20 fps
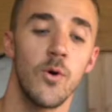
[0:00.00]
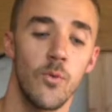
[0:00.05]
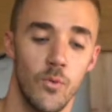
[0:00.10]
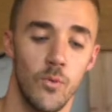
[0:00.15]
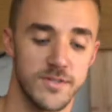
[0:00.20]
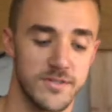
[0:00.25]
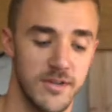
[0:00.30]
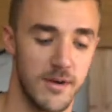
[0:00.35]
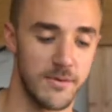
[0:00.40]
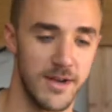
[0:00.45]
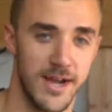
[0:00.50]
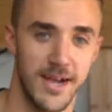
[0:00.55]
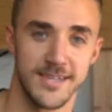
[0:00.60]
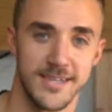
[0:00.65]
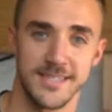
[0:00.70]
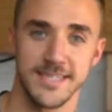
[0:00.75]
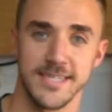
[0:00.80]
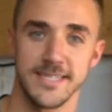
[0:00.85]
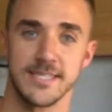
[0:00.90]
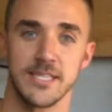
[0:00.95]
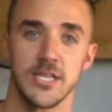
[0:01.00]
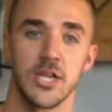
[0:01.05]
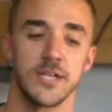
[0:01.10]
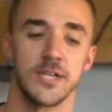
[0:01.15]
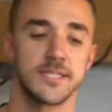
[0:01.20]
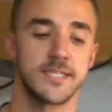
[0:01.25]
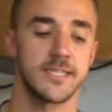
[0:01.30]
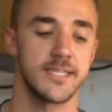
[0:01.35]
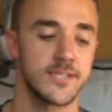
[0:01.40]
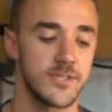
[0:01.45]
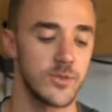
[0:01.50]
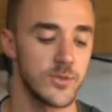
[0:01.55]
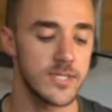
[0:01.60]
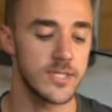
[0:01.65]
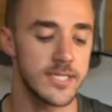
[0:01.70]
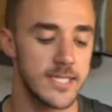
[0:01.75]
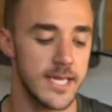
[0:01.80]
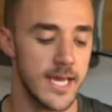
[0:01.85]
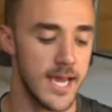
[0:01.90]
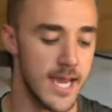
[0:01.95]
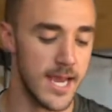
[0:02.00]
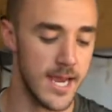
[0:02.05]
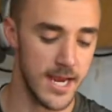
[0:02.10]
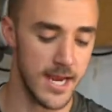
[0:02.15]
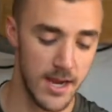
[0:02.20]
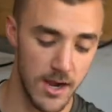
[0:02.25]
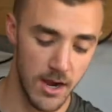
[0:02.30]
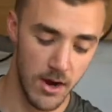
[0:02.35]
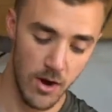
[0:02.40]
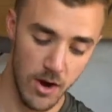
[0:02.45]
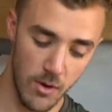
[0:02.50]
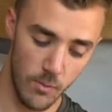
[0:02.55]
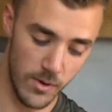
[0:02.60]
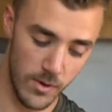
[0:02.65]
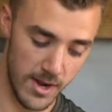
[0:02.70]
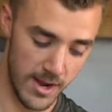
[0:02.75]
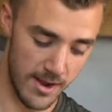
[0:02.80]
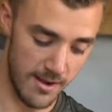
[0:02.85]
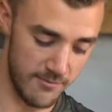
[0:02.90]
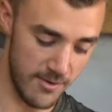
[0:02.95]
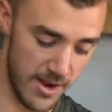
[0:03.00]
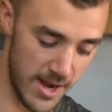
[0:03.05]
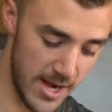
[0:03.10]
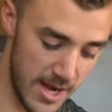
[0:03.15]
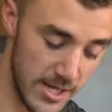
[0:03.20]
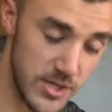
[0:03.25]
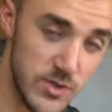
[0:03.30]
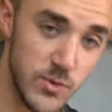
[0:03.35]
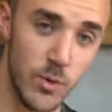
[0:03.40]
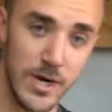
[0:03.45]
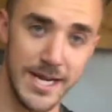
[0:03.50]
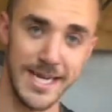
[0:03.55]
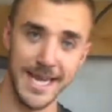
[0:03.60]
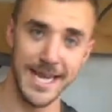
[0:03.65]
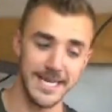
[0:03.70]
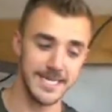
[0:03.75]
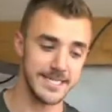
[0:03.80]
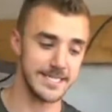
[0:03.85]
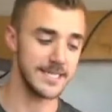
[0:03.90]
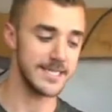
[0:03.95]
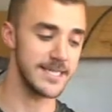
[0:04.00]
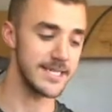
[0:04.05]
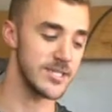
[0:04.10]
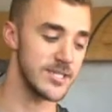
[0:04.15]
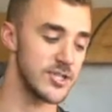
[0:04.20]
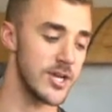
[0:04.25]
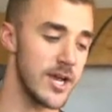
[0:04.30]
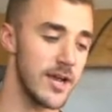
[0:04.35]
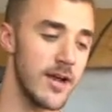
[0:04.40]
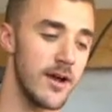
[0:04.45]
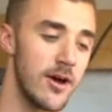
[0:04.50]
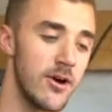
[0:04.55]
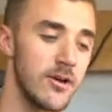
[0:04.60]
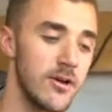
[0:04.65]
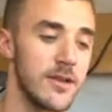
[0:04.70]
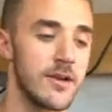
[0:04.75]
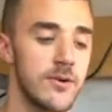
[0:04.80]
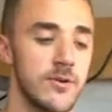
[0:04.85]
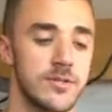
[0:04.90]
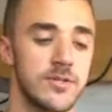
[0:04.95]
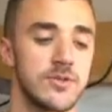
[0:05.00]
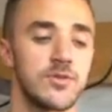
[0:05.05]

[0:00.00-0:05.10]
What's up guys, it's Ludski. So today we have a 2018 JL here with a